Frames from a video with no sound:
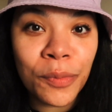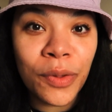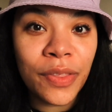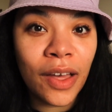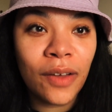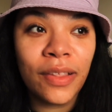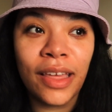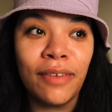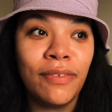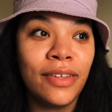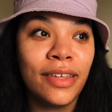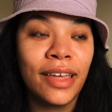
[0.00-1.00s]
without like
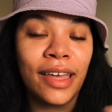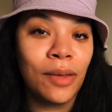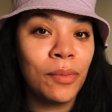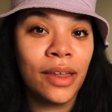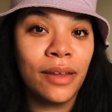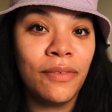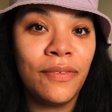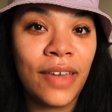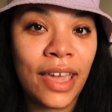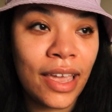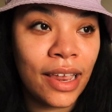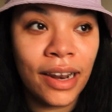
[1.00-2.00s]
feeling like I'm gonna
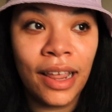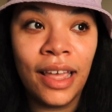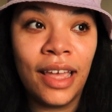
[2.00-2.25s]
faint